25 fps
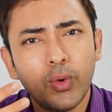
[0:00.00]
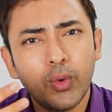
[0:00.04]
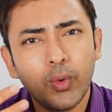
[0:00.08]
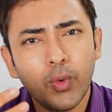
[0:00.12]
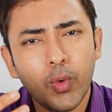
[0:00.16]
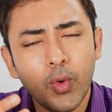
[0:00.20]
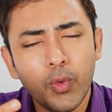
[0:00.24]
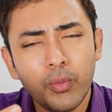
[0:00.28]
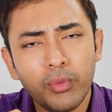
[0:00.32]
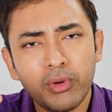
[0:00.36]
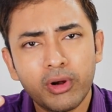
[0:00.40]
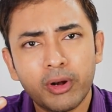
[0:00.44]

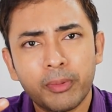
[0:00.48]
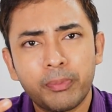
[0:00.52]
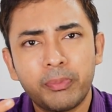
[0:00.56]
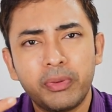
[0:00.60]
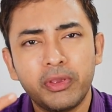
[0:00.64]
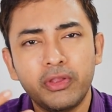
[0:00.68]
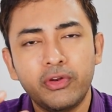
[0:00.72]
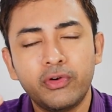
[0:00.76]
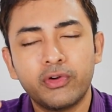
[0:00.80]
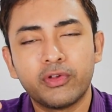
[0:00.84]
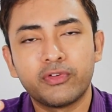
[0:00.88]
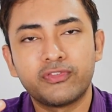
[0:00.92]
over a
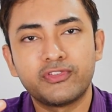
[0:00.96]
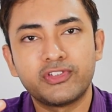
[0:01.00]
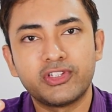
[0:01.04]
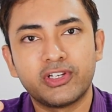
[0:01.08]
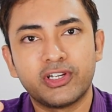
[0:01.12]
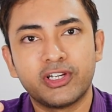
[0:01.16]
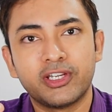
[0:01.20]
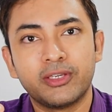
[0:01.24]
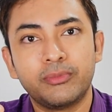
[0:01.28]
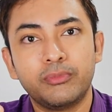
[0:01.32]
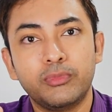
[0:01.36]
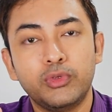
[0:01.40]
period of
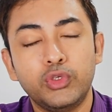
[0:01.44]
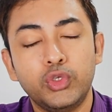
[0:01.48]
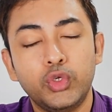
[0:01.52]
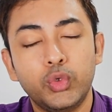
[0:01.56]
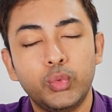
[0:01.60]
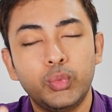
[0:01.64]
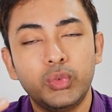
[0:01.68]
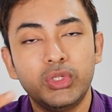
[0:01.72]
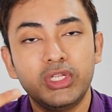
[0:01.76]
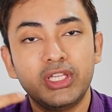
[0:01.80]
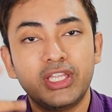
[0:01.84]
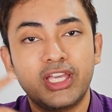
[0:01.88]
time you
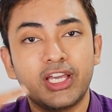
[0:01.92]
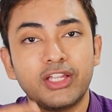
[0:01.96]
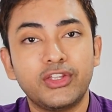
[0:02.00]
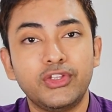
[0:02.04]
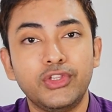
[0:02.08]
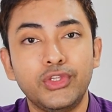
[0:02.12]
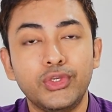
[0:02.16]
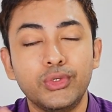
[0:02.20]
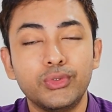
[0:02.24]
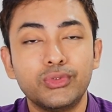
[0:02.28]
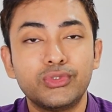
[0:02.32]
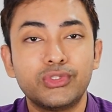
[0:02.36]
will
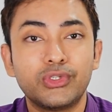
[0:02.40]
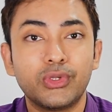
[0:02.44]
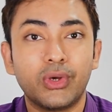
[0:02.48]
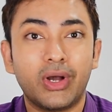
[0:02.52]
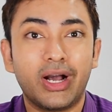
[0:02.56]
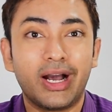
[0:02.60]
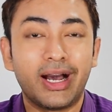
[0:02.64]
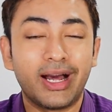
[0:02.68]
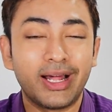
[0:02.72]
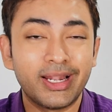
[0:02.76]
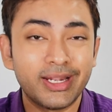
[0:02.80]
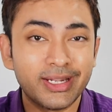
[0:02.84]
get used to
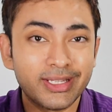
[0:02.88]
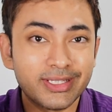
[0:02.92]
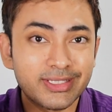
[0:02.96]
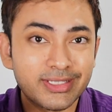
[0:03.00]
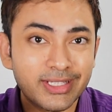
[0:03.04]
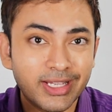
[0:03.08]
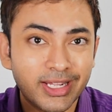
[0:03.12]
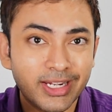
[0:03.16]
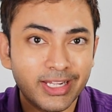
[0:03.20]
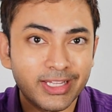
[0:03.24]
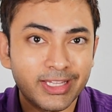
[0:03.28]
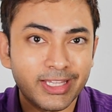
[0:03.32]

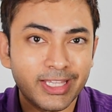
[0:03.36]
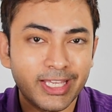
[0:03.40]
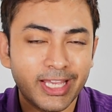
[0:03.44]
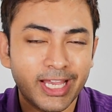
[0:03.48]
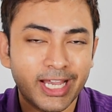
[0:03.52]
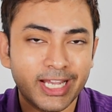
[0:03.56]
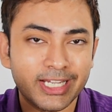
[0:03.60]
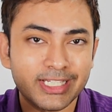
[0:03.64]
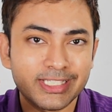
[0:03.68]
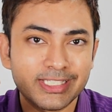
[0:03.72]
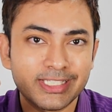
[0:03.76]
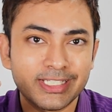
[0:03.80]
understanding the
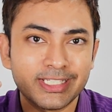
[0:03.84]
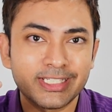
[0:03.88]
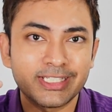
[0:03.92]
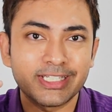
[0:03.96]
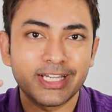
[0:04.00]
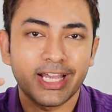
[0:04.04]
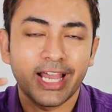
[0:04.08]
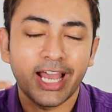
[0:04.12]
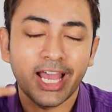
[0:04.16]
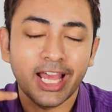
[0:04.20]
accent,